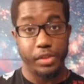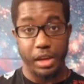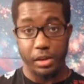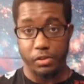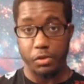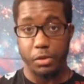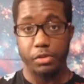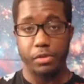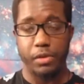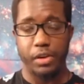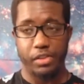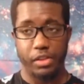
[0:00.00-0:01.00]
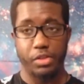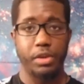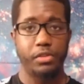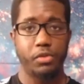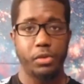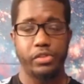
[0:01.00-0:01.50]
King of Swords reverse and the Three
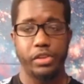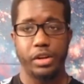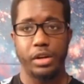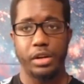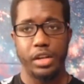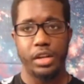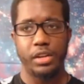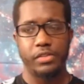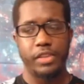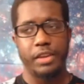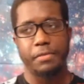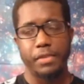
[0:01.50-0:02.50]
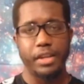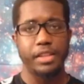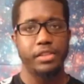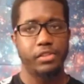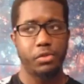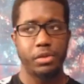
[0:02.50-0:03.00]
of Swords here, there's definitely
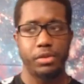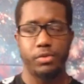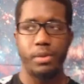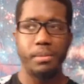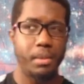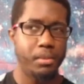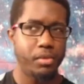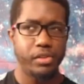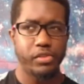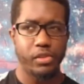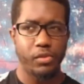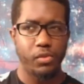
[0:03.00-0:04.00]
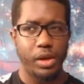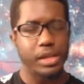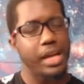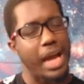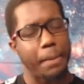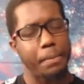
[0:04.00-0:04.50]
this sort of remembrance of what
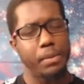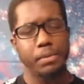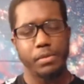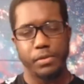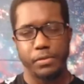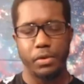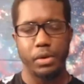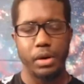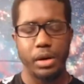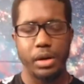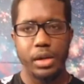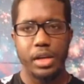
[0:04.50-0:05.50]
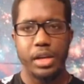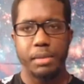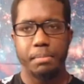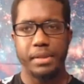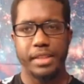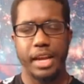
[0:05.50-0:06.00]
happened before,
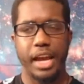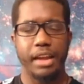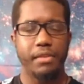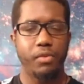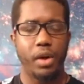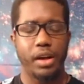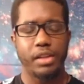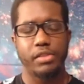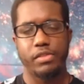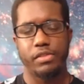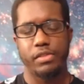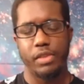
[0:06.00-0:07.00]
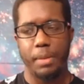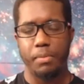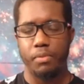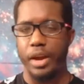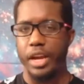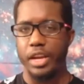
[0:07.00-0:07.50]
but the Nine of Wands
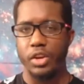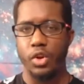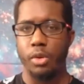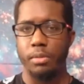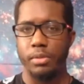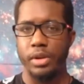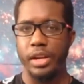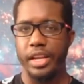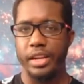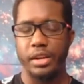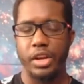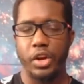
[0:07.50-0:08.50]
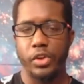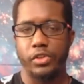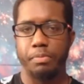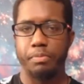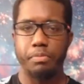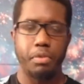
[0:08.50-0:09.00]
upright normally denotes
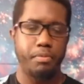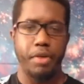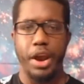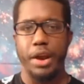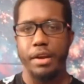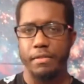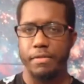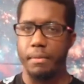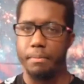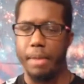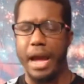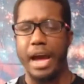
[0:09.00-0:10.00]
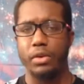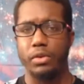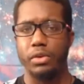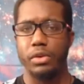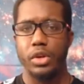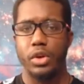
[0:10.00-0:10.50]
preparing for
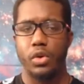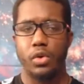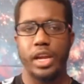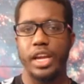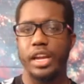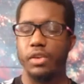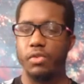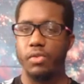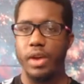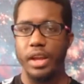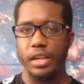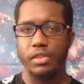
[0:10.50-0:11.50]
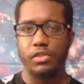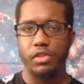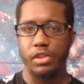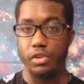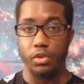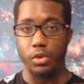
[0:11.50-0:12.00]
battle or getting ready
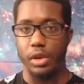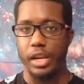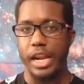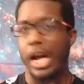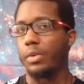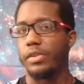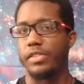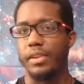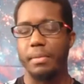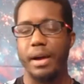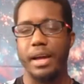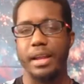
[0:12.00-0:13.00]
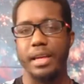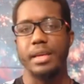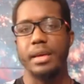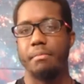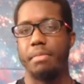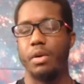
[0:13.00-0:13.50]
to duel it out with somebody,
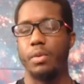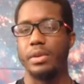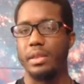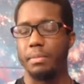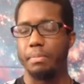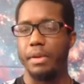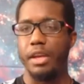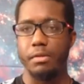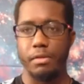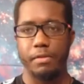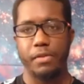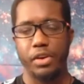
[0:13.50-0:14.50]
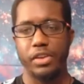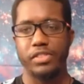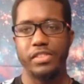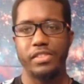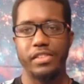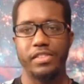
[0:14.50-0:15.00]
but with it being reversed,
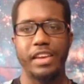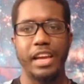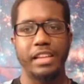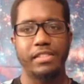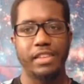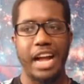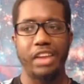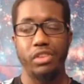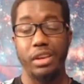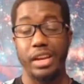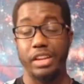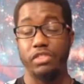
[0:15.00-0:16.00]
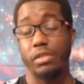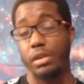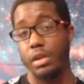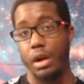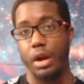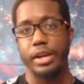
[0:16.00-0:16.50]
this is saying to actually let your
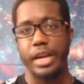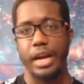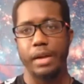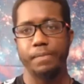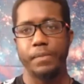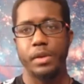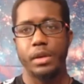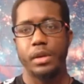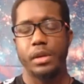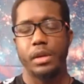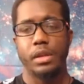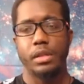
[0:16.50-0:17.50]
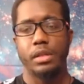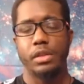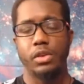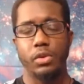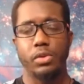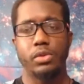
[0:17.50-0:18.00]
guard down
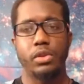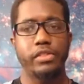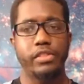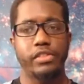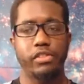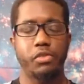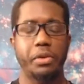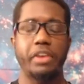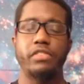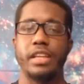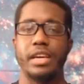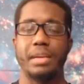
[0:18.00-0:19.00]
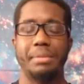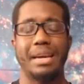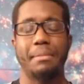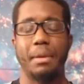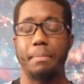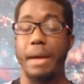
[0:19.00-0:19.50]
you there's a situation that could be
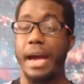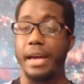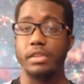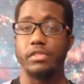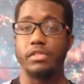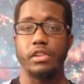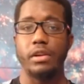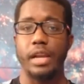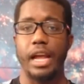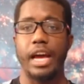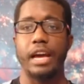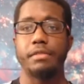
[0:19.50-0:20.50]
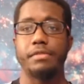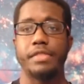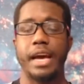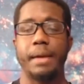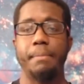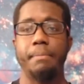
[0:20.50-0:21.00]
coming back into your life
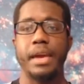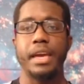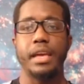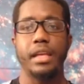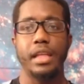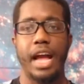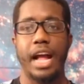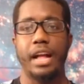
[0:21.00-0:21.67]
that may